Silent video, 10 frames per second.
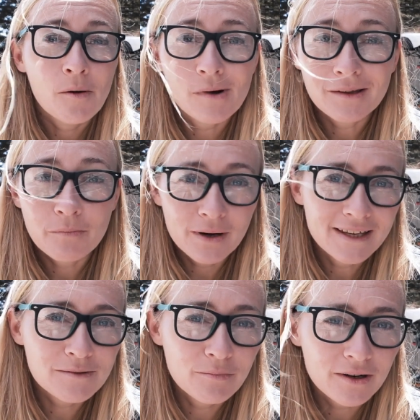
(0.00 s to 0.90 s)
But
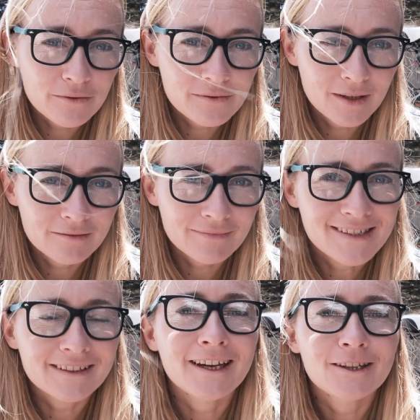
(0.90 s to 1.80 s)
please bear with me
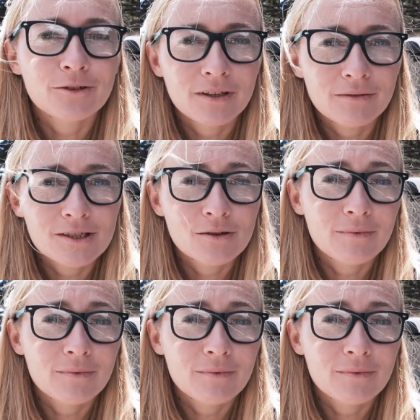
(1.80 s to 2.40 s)
until the end of the video,